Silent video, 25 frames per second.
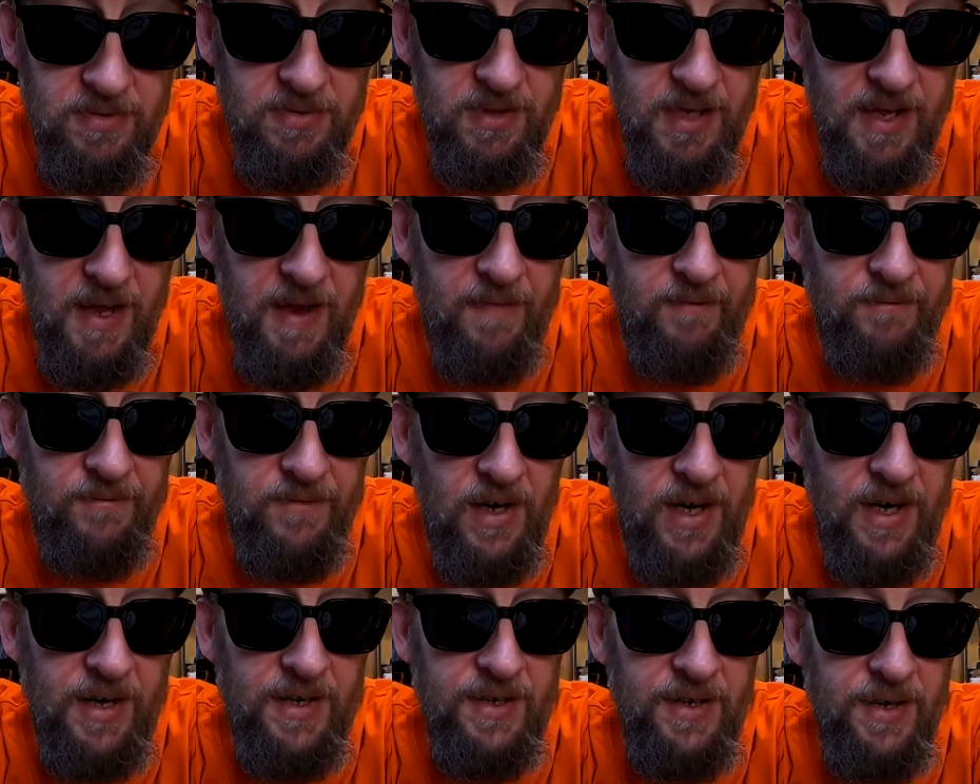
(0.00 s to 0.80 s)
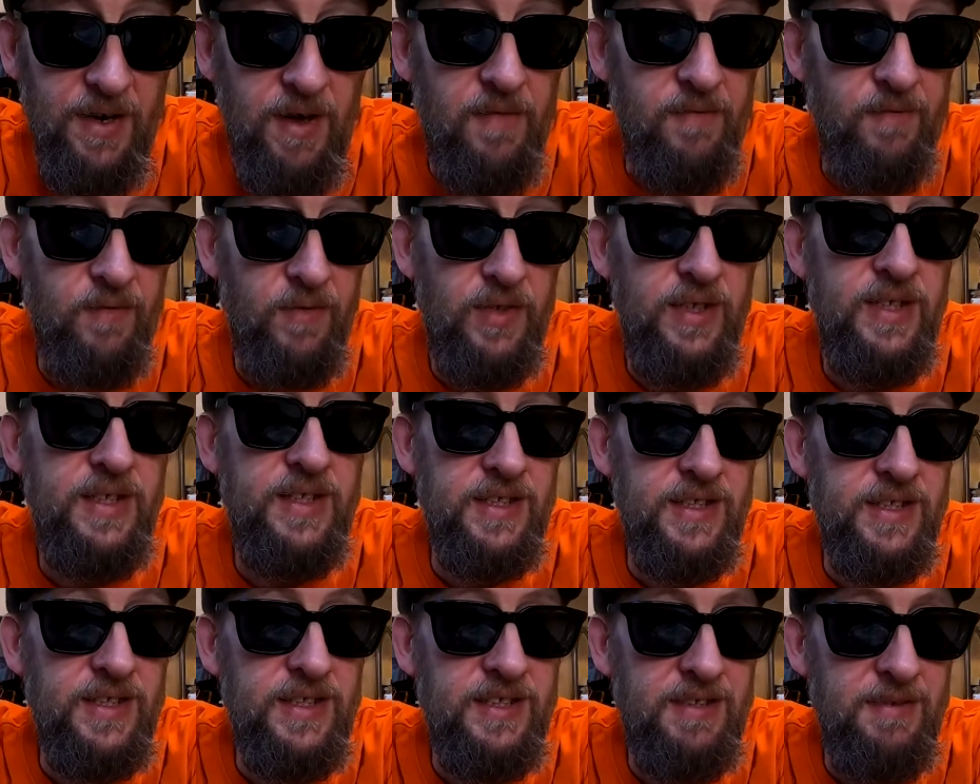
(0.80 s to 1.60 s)
can't find enough
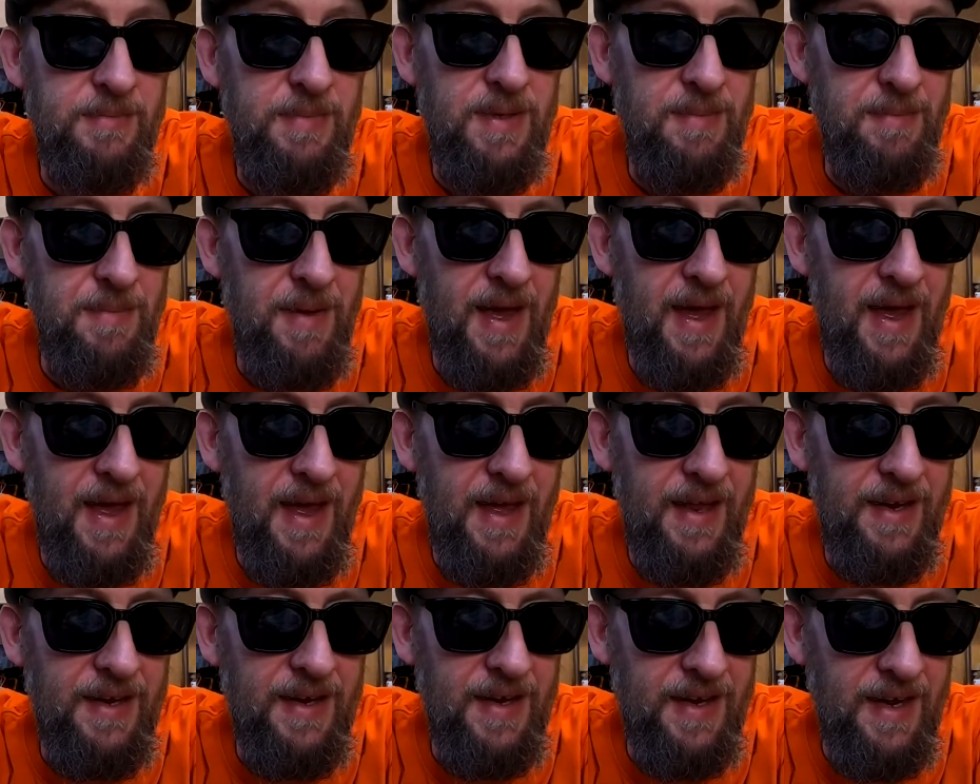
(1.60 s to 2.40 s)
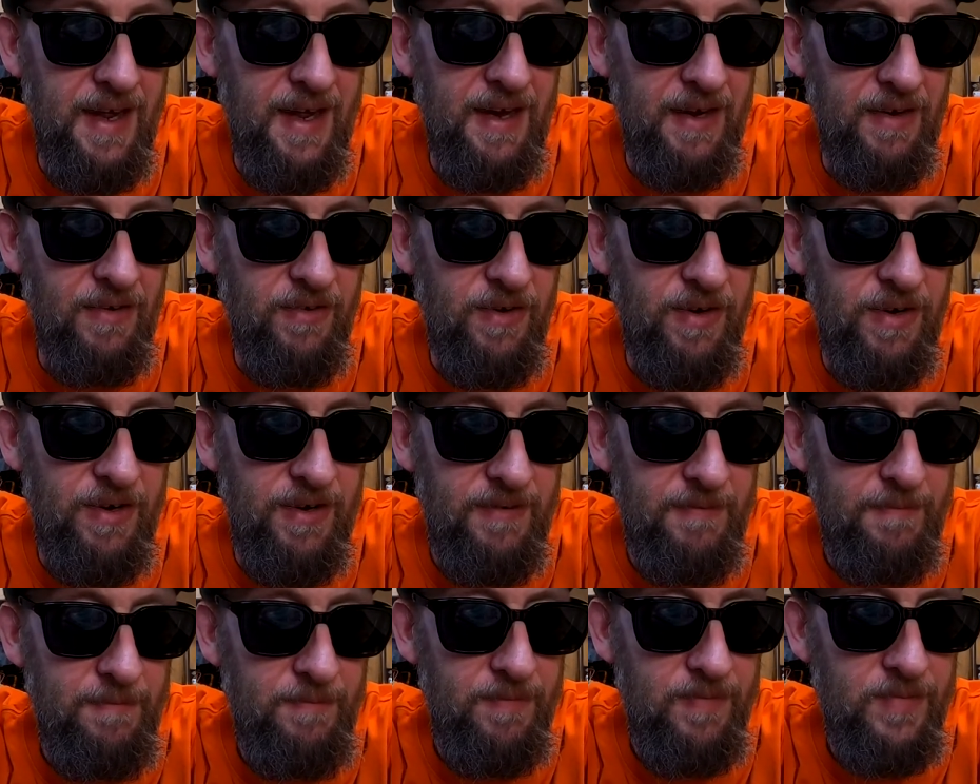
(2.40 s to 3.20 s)
reasons to be mad and
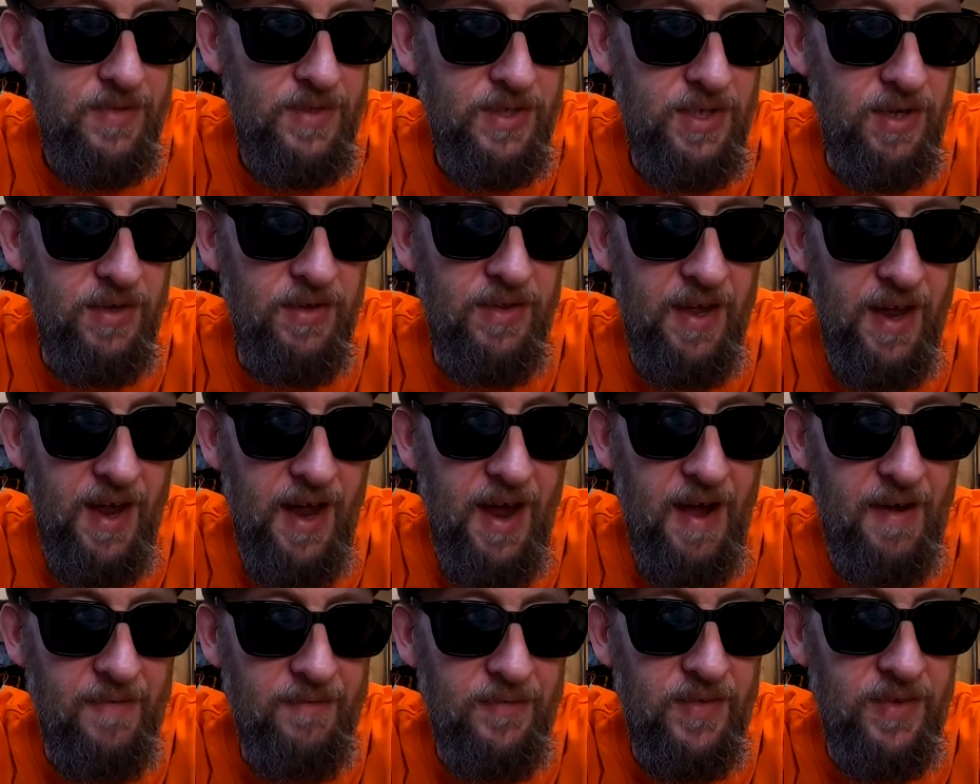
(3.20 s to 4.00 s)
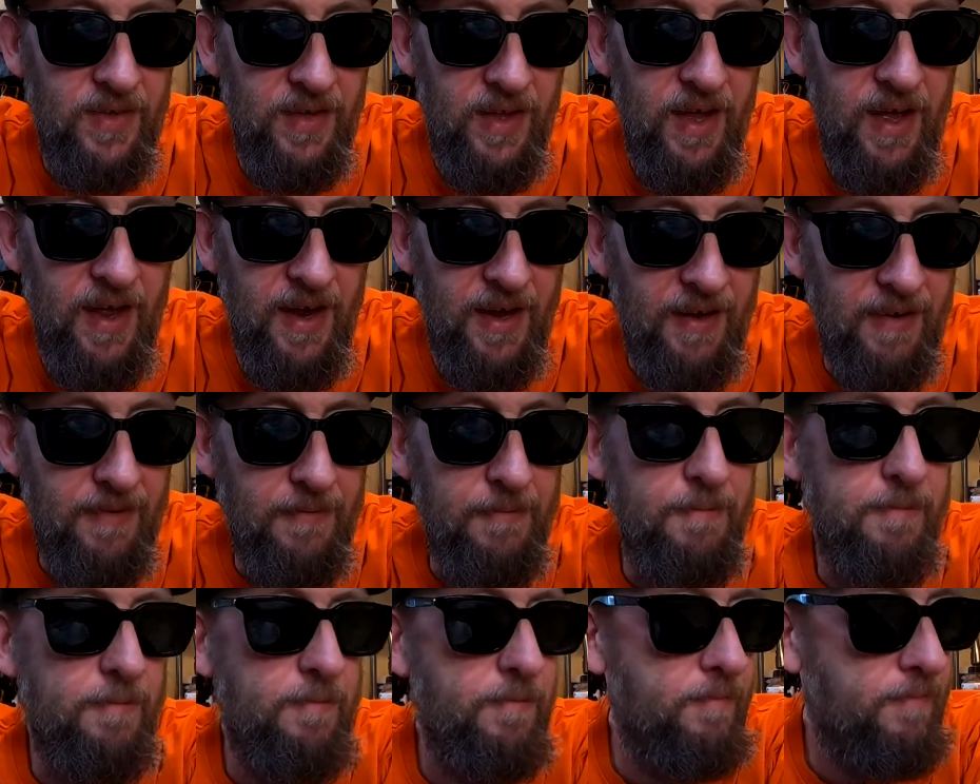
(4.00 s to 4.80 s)
angry. So they have to like
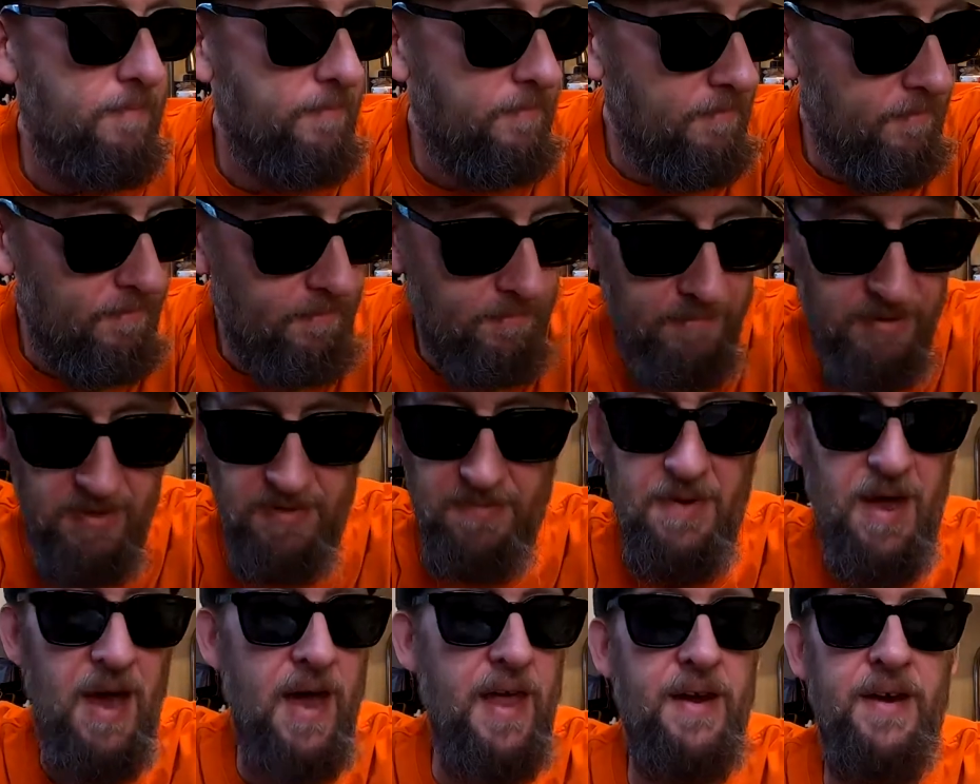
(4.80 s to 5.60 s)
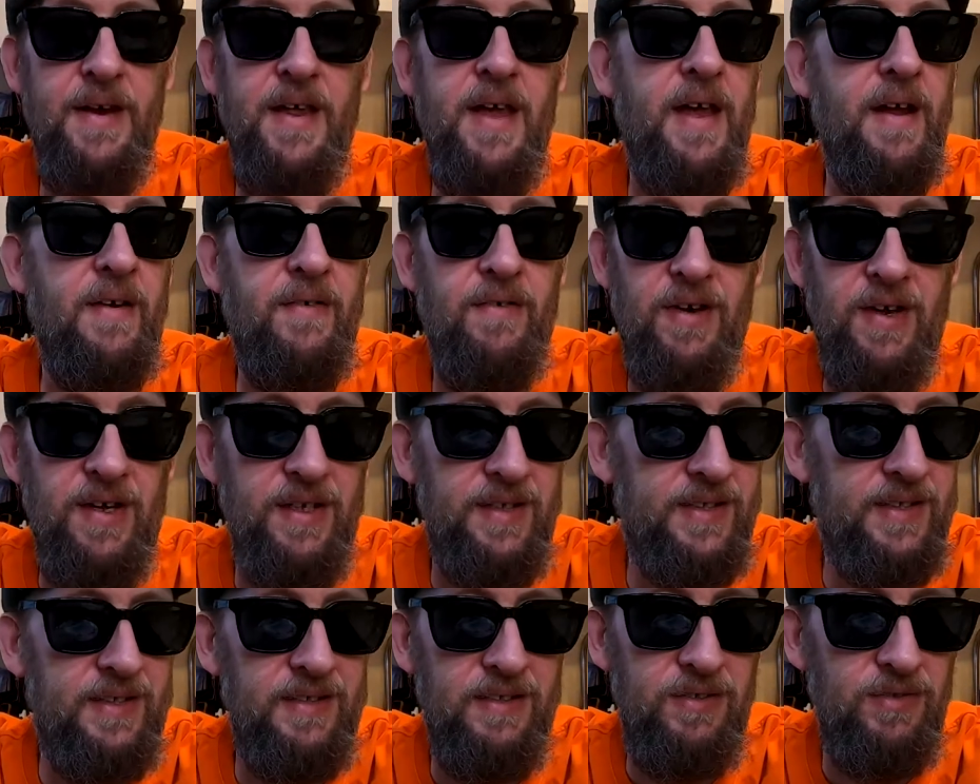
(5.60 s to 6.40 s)
be mad and angry
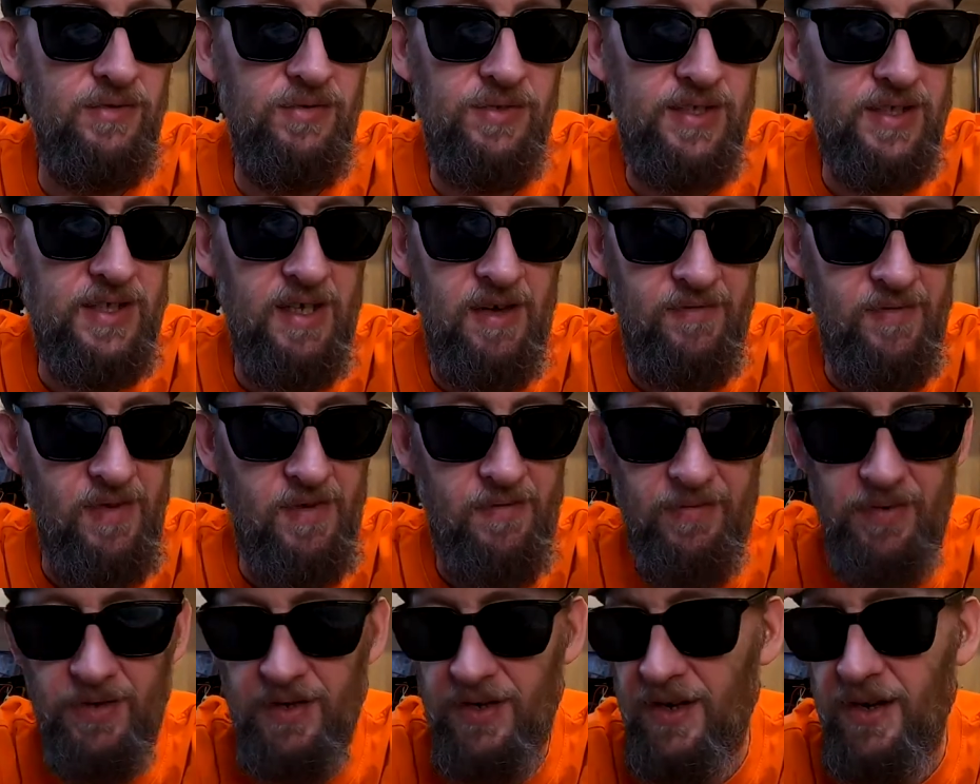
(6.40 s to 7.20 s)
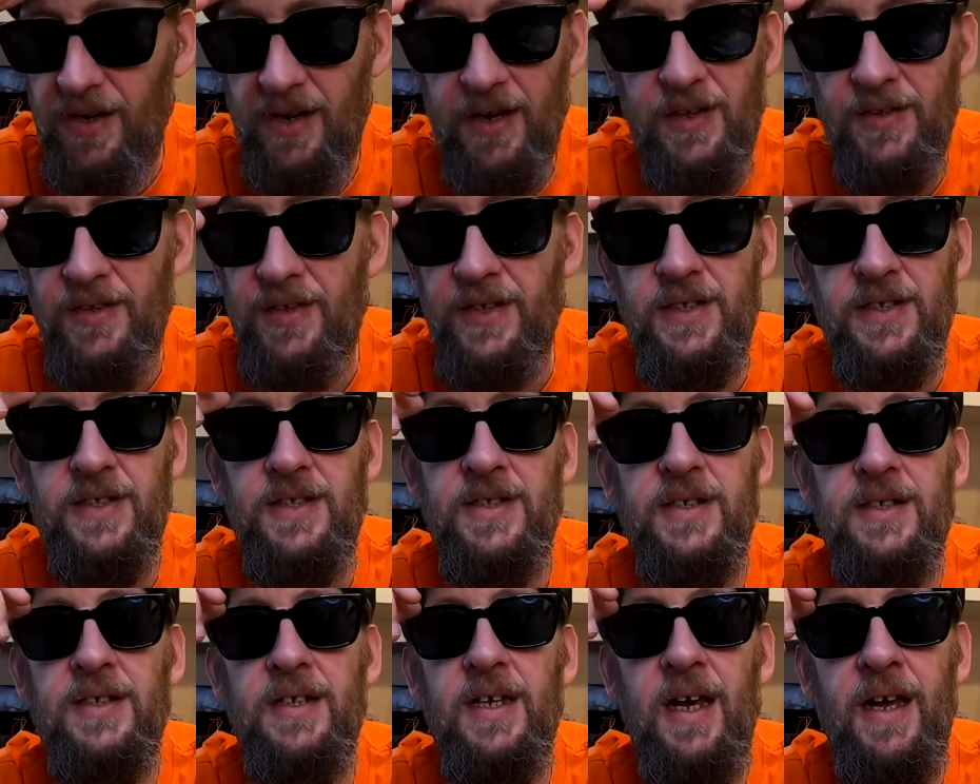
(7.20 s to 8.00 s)
at new stuff every day. I think
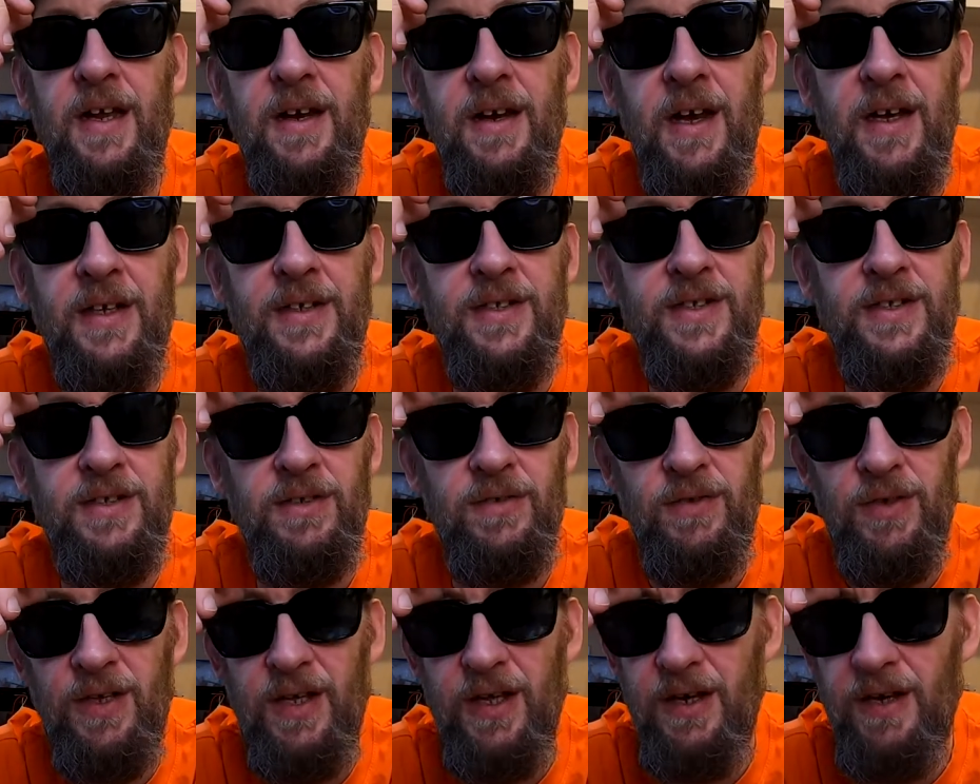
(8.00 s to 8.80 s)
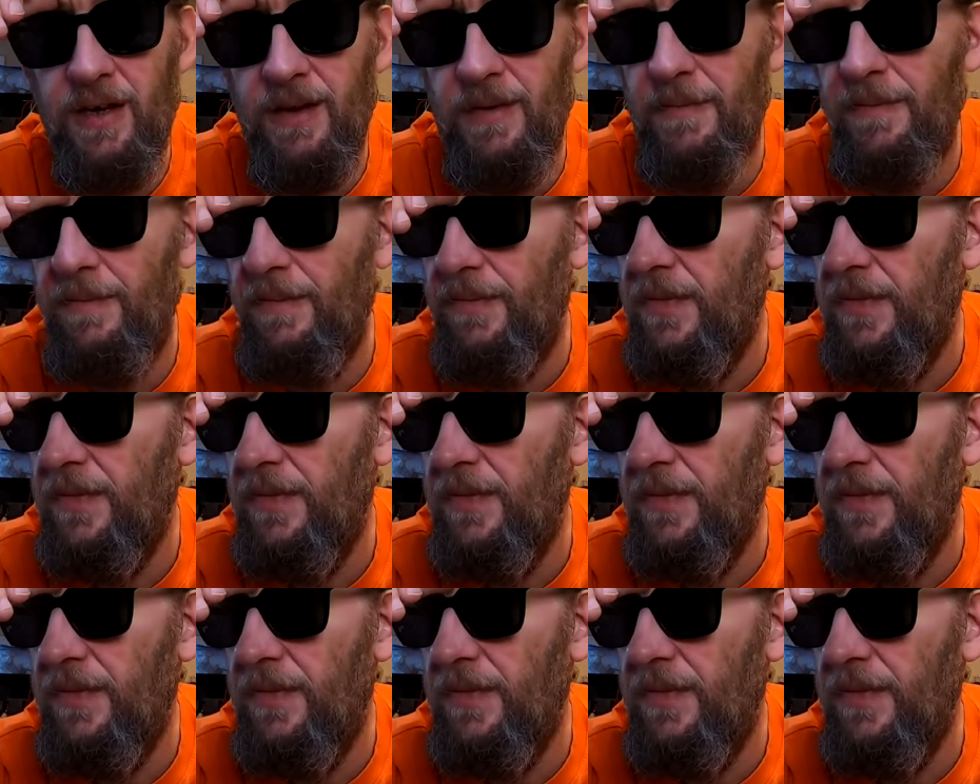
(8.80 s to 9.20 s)
it's, I just don't get it.